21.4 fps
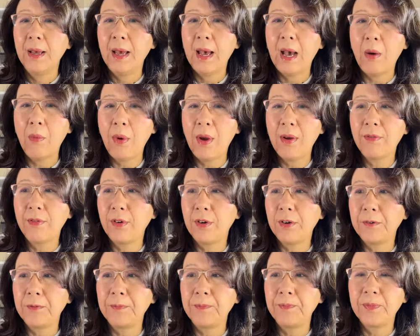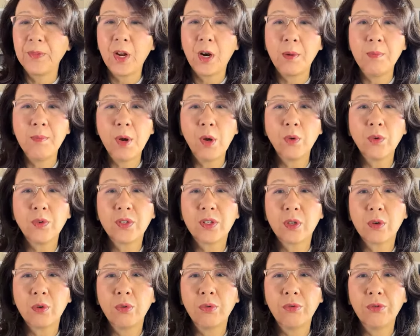However, her
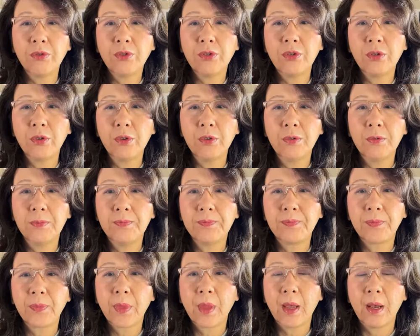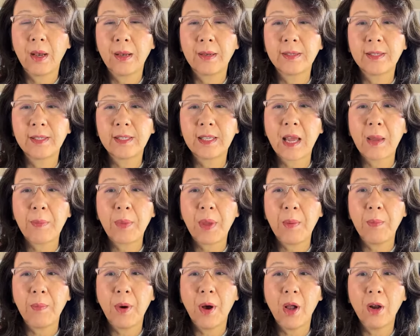most crucial step
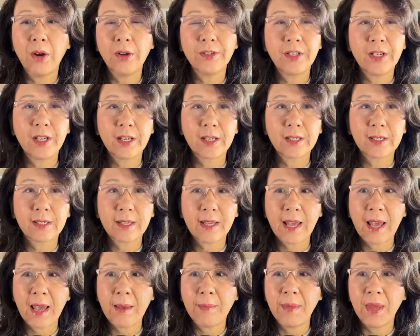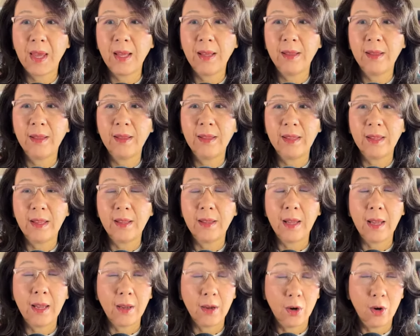in politics came in
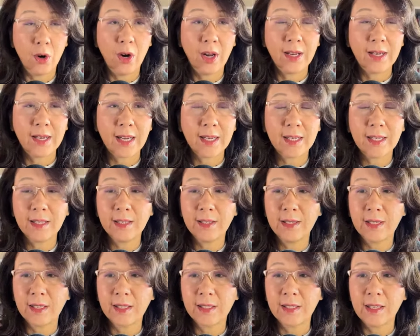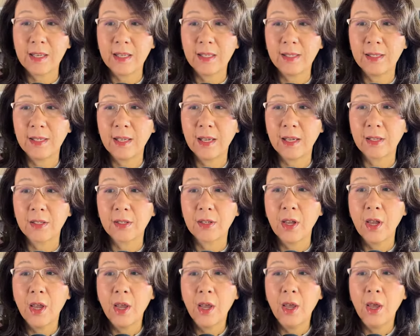early
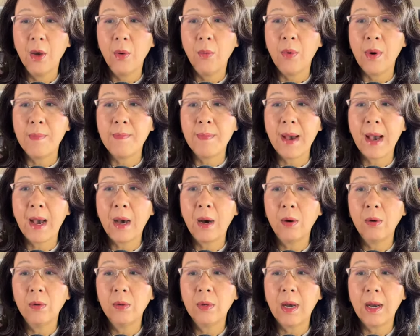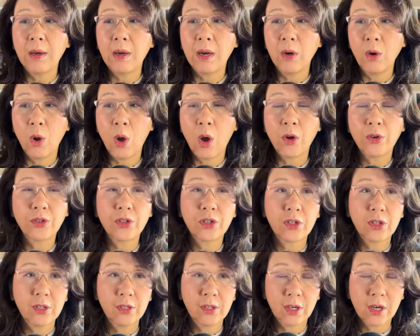1966, when Mao
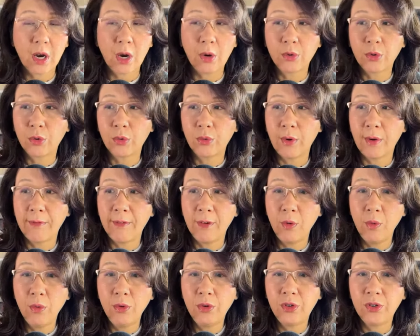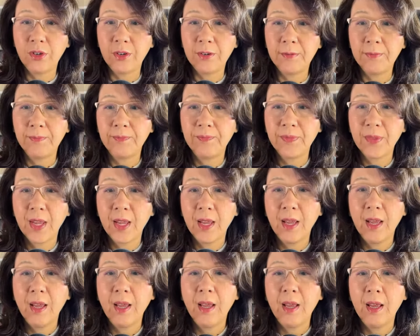launched the Cultural Revolution.
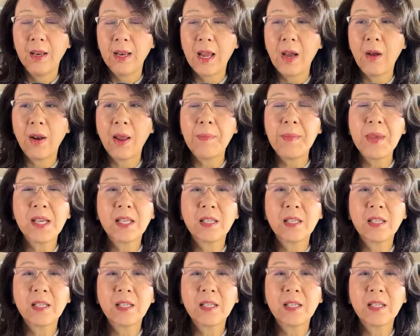Now, let me